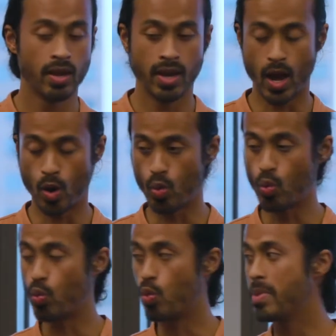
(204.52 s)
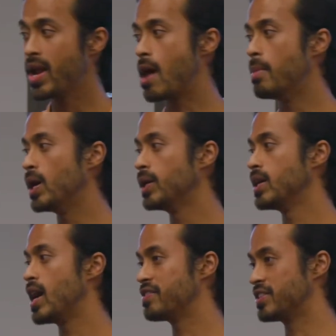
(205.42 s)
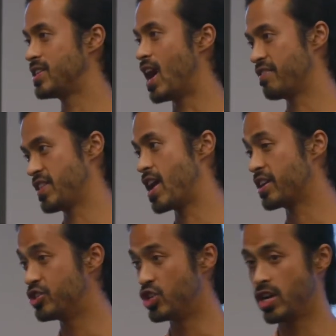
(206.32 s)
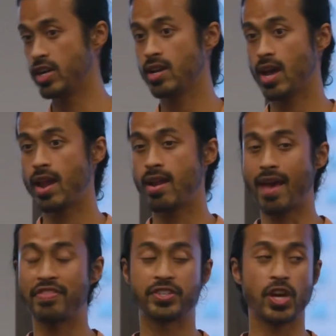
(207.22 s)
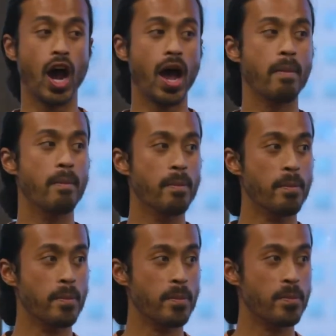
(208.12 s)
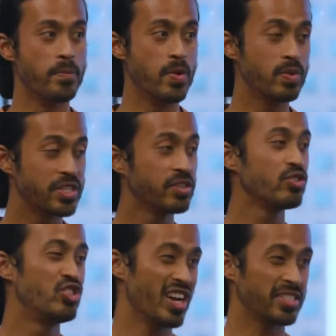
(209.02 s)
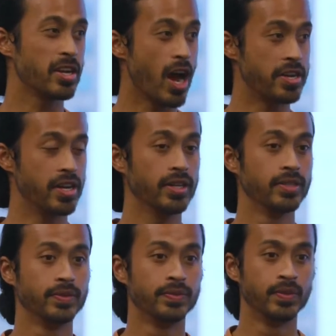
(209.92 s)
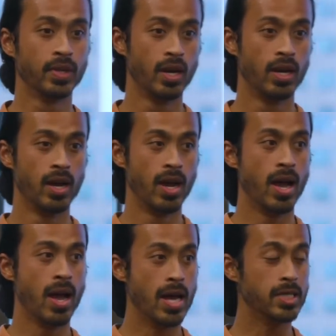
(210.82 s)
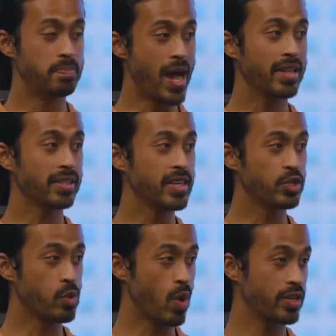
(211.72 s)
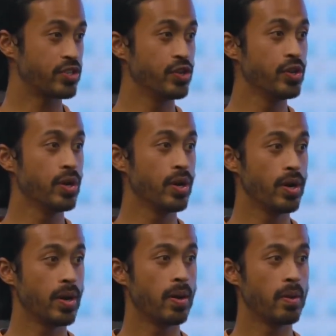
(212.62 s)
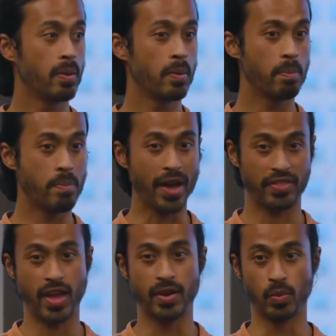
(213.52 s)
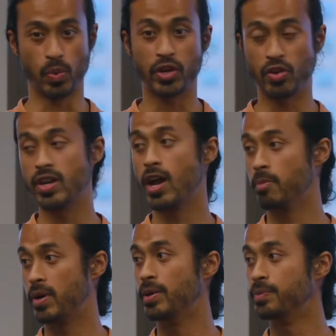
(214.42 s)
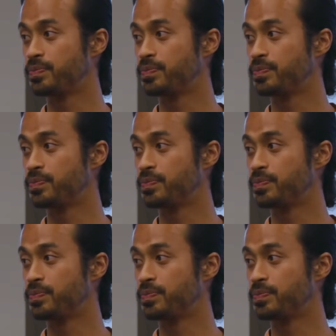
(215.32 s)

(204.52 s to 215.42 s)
Now, we met Emma at the start of the Anika journey, and at the time, it was still just an idea. As badly as we wanted to, back then, we couldn't help her.